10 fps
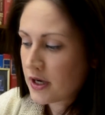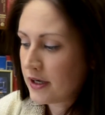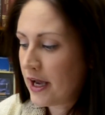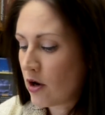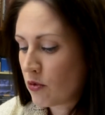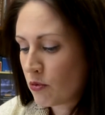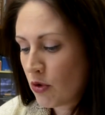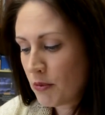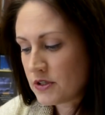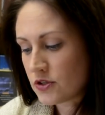Now,
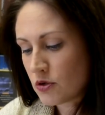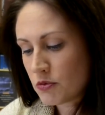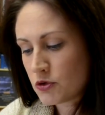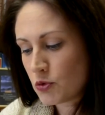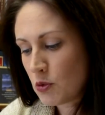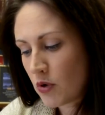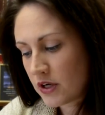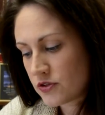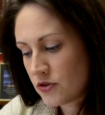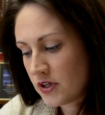what we do is we
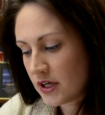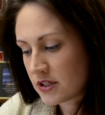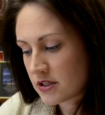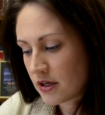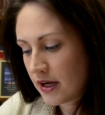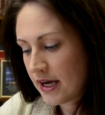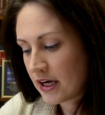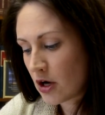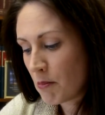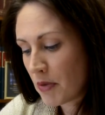want to get a
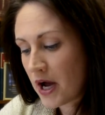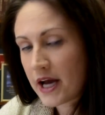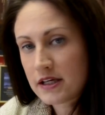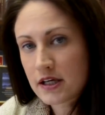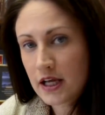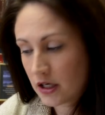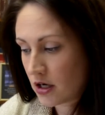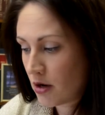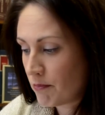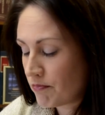combined
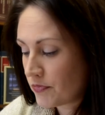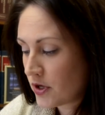income.